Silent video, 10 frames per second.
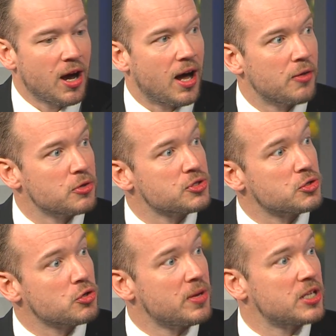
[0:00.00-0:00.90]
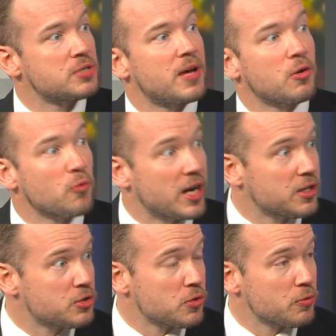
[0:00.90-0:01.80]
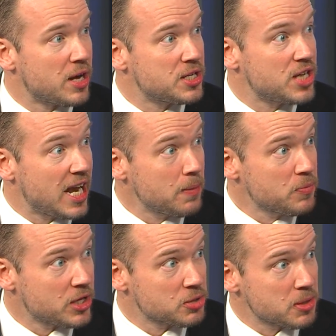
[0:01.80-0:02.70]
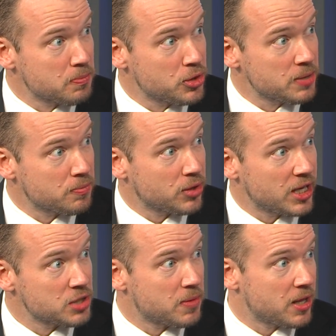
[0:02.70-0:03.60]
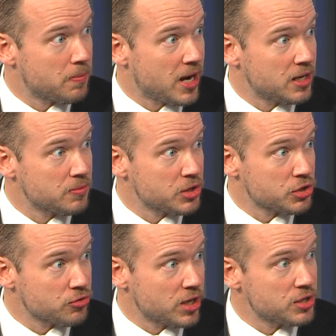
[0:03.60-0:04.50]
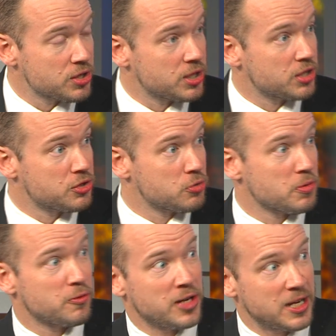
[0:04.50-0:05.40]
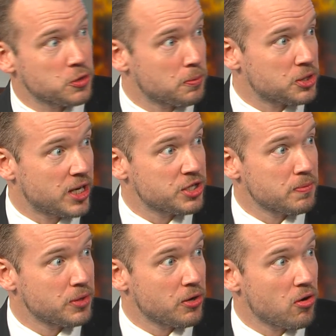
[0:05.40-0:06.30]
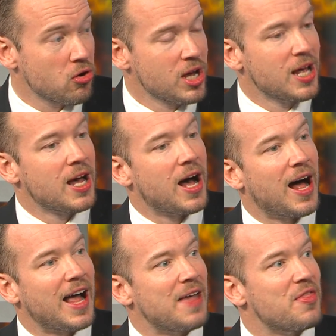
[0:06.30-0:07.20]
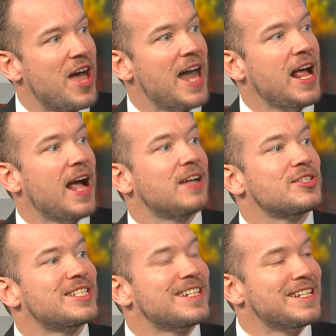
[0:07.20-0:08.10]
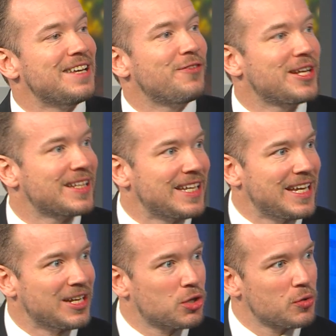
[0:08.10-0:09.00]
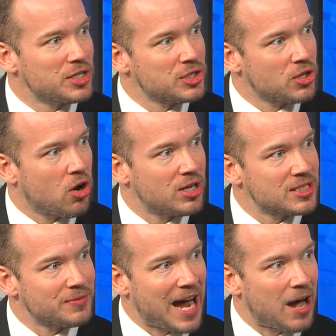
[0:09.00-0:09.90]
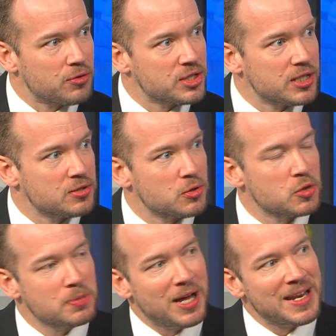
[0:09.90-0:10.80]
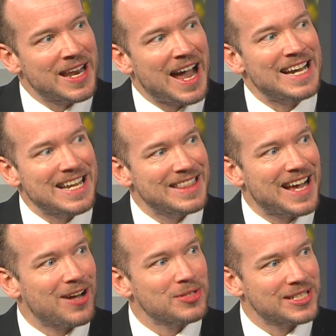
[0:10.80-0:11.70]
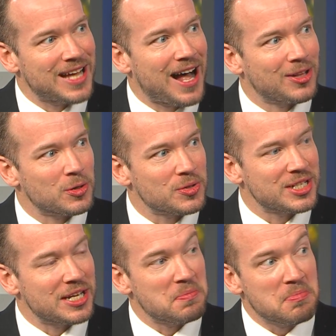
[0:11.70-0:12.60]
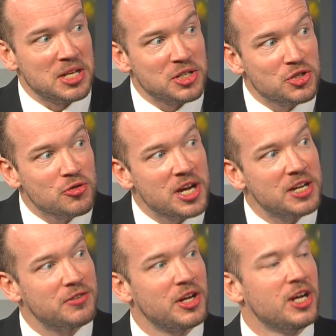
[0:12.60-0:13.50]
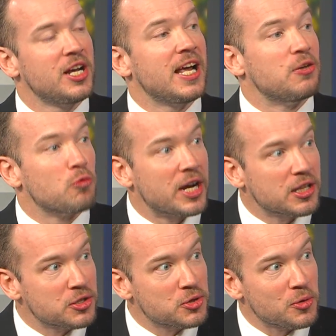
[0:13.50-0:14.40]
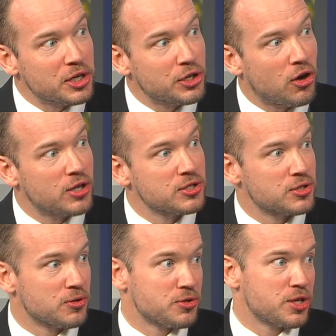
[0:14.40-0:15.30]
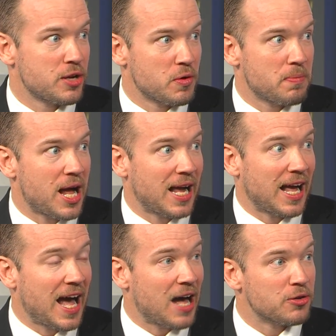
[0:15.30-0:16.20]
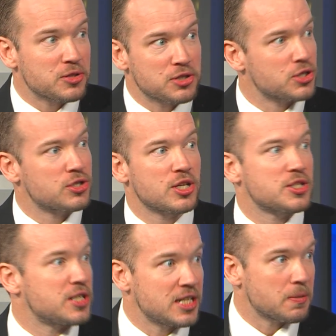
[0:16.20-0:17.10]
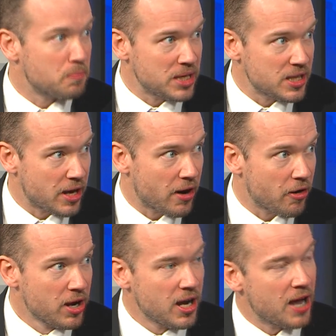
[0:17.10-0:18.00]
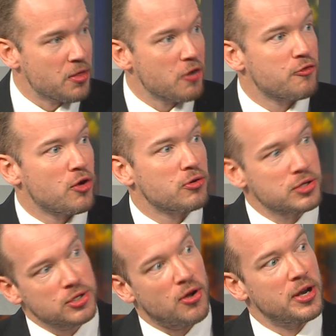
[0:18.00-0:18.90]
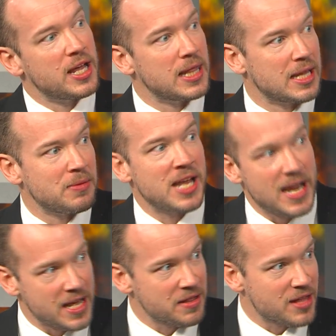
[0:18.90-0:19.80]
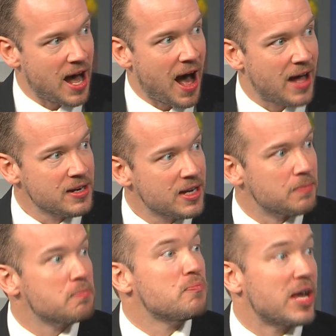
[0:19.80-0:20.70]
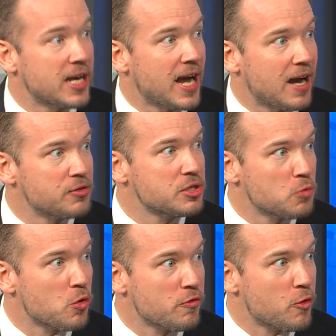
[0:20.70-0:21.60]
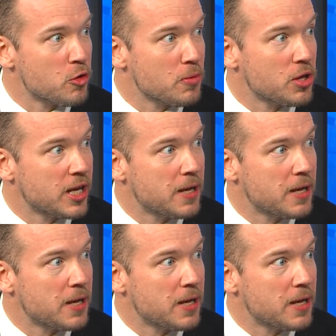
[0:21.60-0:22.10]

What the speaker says: There's a tremendous amount of regulatory red tape that has been put in place by the Biden administration and Consumer Financial Protection Bureau, and that has significantly increased the cost of housing. So there's about $90,000 in administrative and regulatory costs associated with buying a house that just doesn't need to be there, and they're focused on eliminating that and making housing more affordable again.